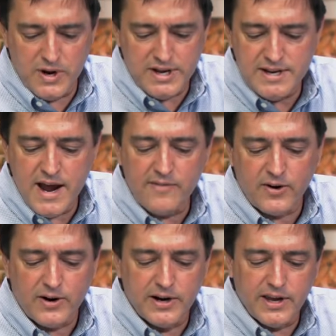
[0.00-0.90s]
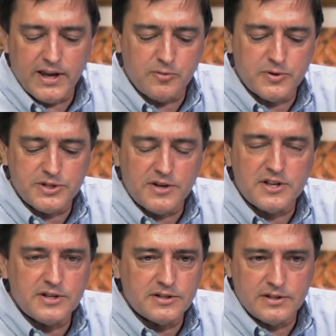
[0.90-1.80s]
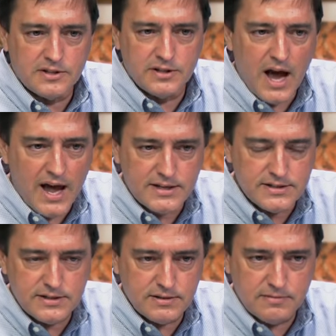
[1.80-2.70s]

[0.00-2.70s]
we never, it was not